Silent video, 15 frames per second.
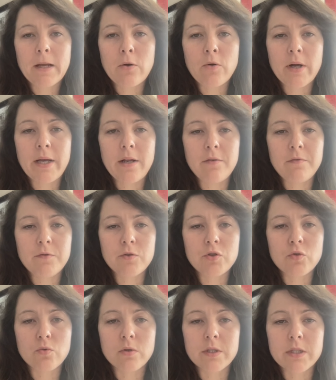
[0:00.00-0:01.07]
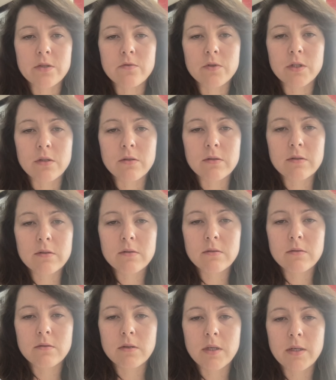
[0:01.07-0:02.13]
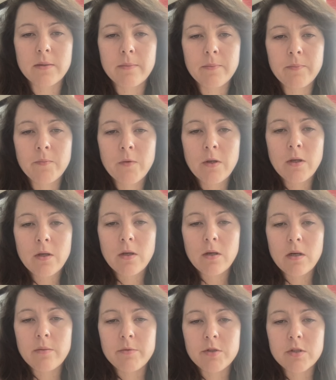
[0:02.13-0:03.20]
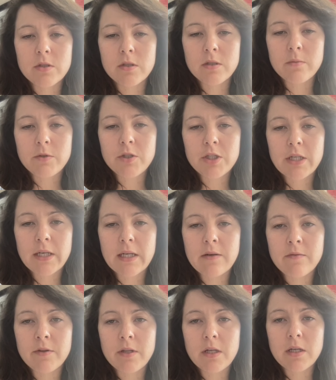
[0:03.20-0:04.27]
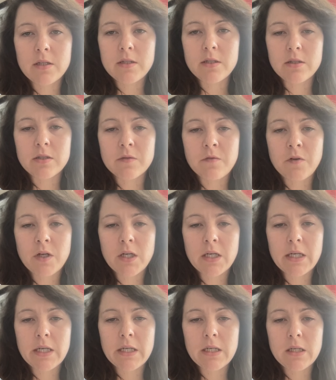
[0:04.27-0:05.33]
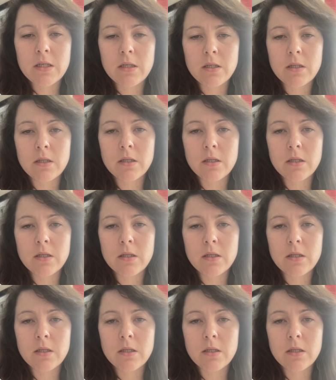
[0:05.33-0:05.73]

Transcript: creative for stories and reels. I'm just going to double check. Everything else looks fine.